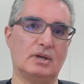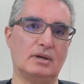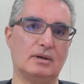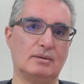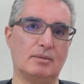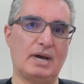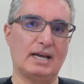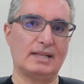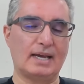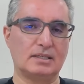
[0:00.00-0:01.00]
the, the
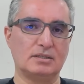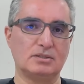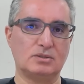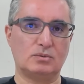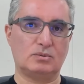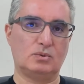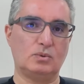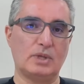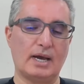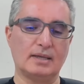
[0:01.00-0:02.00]
bad actors
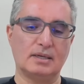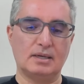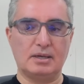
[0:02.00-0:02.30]
do that.